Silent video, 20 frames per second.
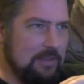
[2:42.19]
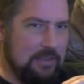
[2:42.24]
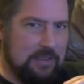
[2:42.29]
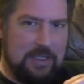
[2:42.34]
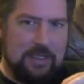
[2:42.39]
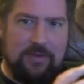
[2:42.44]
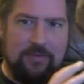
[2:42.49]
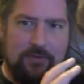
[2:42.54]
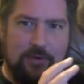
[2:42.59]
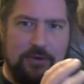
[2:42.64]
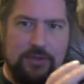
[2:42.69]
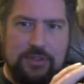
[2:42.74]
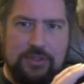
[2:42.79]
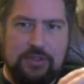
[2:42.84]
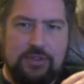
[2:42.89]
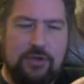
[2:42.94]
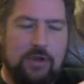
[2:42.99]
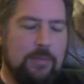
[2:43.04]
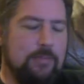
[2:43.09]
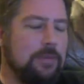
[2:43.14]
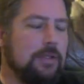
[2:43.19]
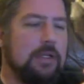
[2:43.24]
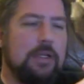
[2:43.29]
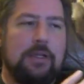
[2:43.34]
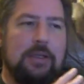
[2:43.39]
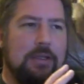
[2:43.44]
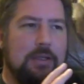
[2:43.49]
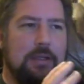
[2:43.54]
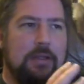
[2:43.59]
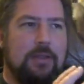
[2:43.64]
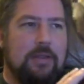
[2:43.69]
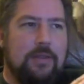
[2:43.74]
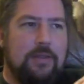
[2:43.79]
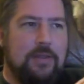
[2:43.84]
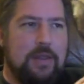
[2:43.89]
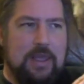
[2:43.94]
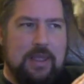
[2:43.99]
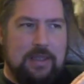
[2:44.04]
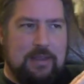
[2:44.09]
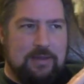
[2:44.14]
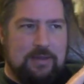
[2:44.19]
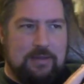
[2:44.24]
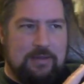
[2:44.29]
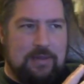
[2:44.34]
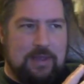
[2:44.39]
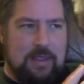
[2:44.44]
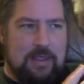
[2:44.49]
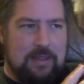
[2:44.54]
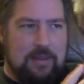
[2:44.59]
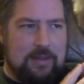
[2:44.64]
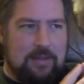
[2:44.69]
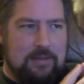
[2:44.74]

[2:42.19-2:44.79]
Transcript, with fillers: Clinton versus Trump that that